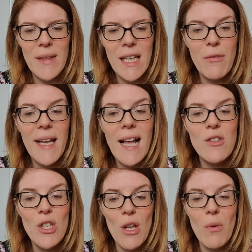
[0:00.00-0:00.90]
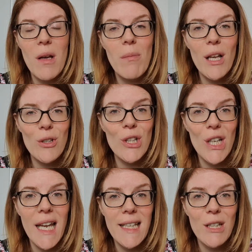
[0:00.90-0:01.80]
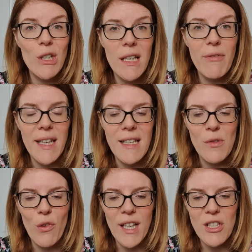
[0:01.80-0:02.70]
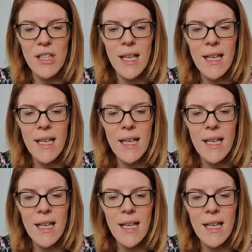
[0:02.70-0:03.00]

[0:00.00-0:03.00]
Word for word: If he had to, my Uncle Lenny could live in his fridge.